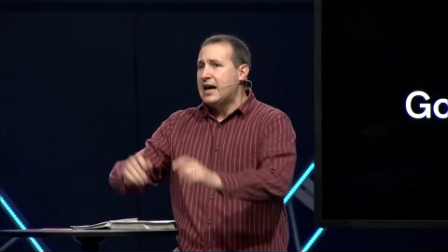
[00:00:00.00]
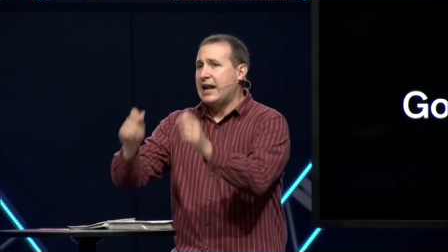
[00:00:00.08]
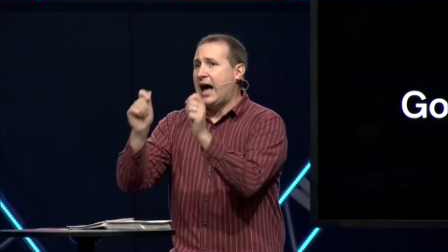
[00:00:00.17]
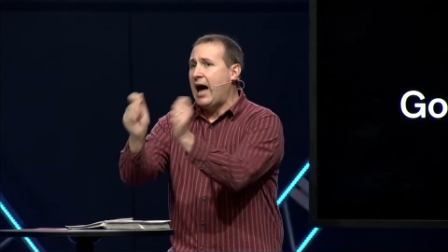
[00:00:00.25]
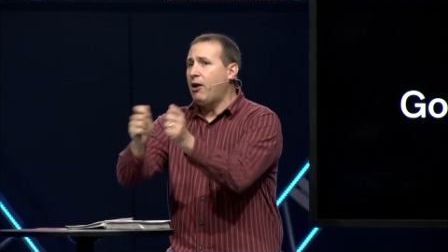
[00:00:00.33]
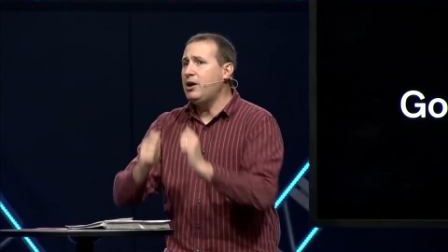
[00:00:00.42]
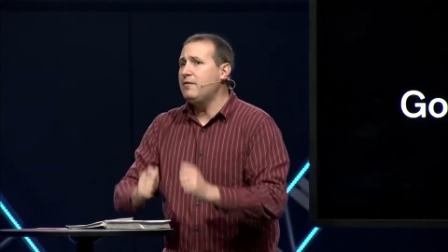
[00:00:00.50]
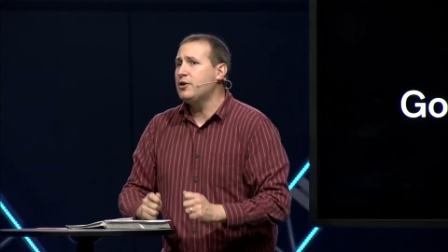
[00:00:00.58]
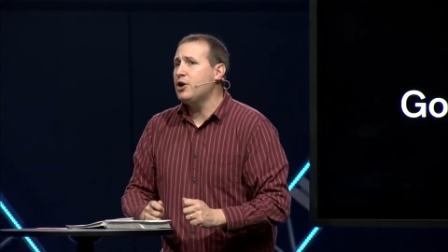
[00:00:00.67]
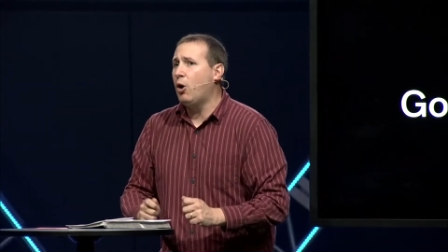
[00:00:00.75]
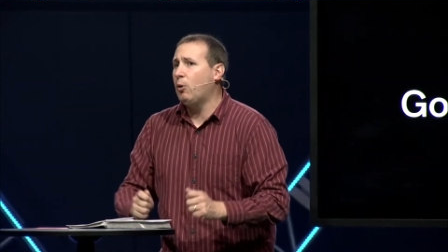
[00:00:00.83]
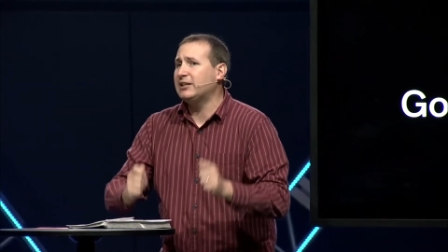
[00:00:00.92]
And I don't even
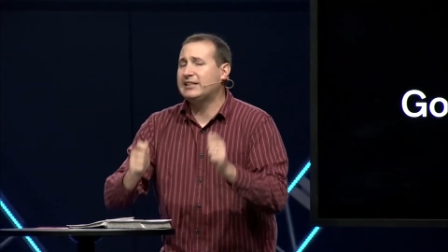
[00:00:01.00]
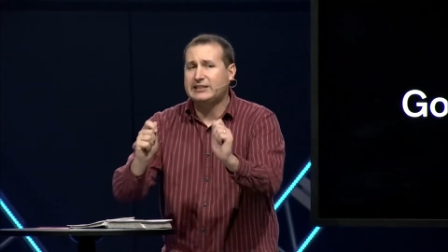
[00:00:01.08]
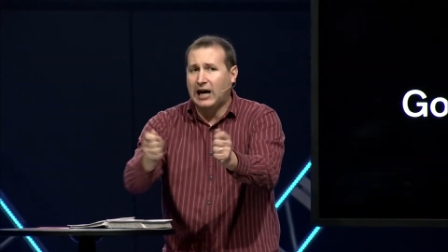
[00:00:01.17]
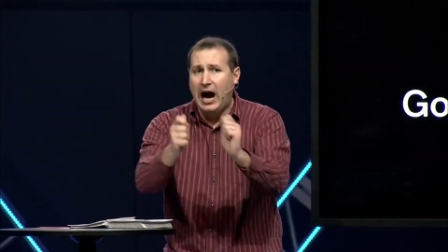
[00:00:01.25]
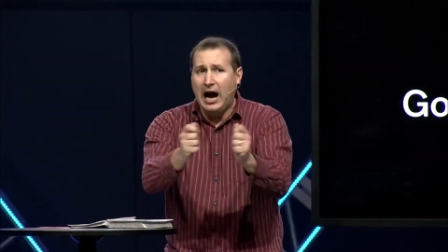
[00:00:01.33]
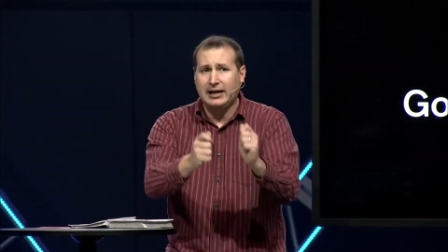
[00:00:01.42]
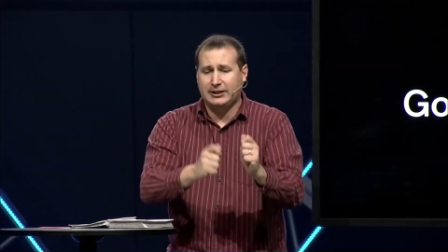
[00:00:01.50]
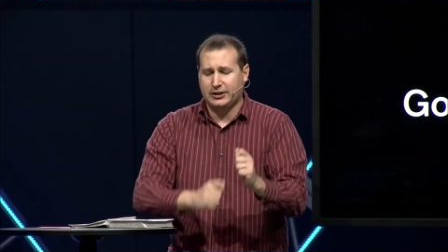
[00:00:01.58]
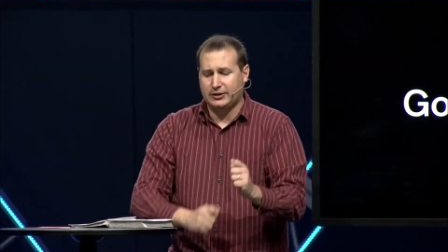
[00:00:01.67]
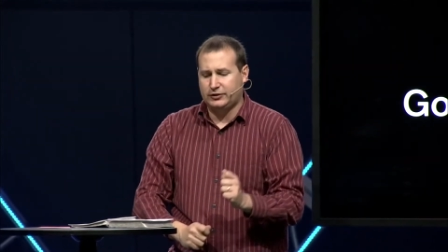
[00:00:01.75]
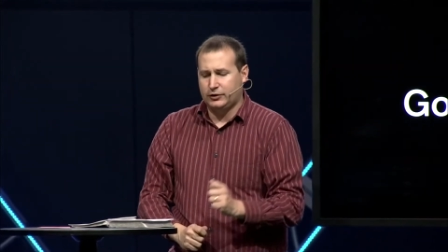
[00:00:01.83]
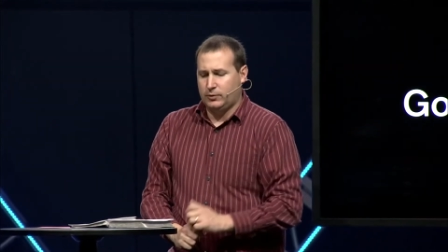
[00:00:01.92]
know what God
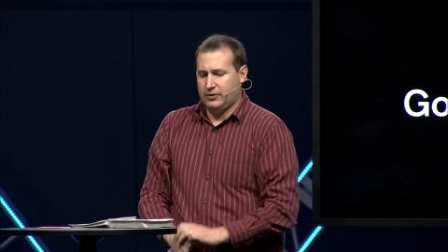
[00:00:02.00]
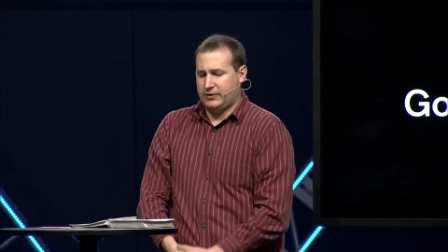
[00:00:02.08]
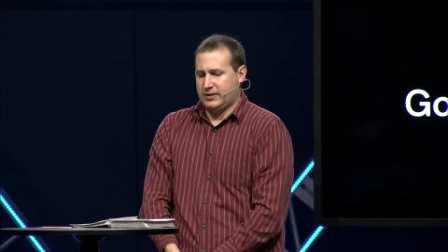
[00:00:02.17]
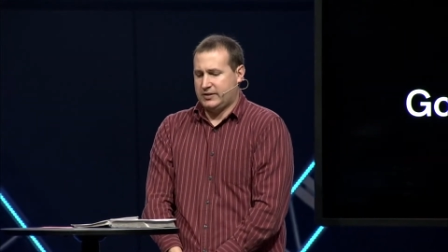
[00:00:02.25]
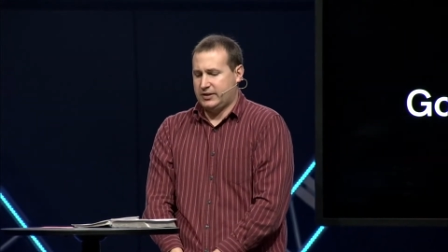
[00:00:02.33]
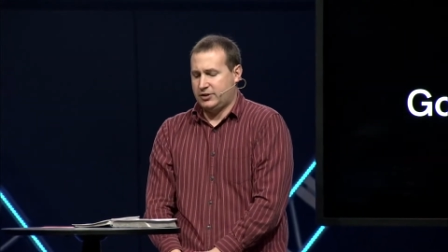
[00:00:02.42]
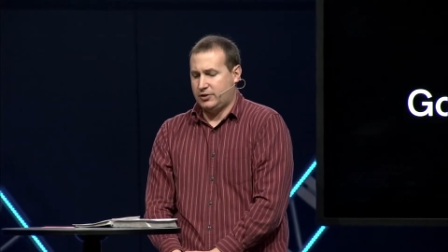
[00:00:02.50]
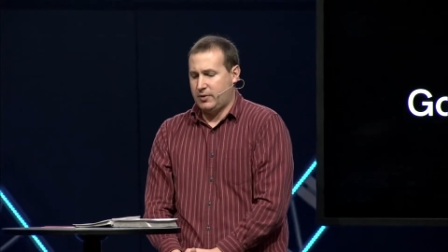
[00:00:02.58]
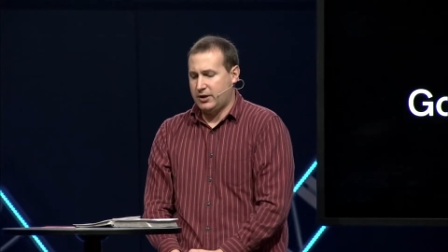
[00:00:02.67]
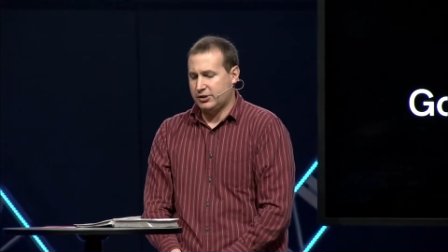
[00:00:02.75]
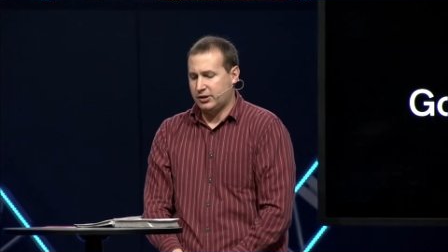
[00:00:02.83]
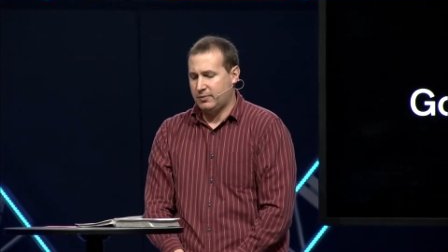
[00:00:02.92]
could do with this
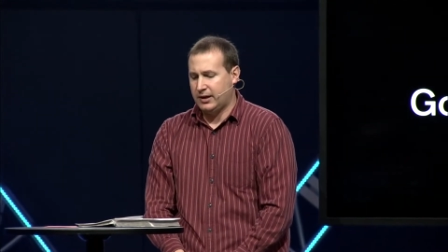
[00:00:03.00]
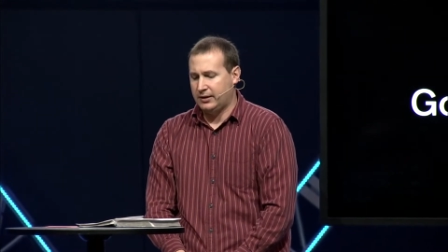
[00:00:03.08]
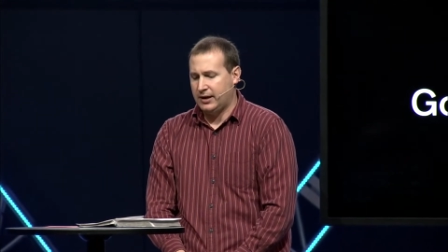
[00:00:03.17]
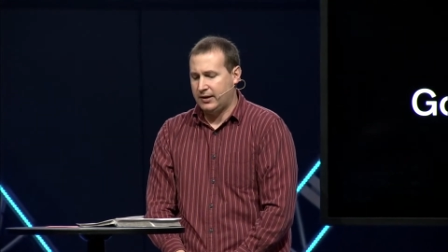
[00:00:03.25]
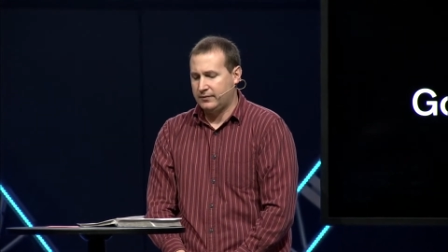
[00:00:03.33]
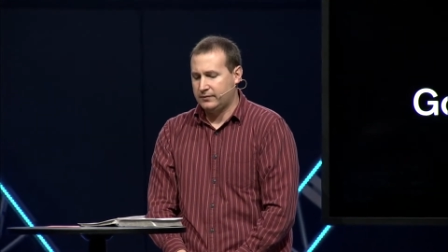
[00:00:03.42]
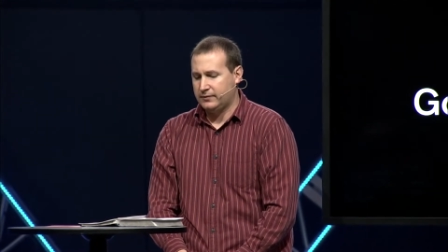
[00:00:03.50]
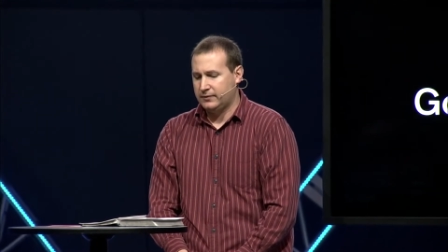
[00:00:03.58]
situation in my life.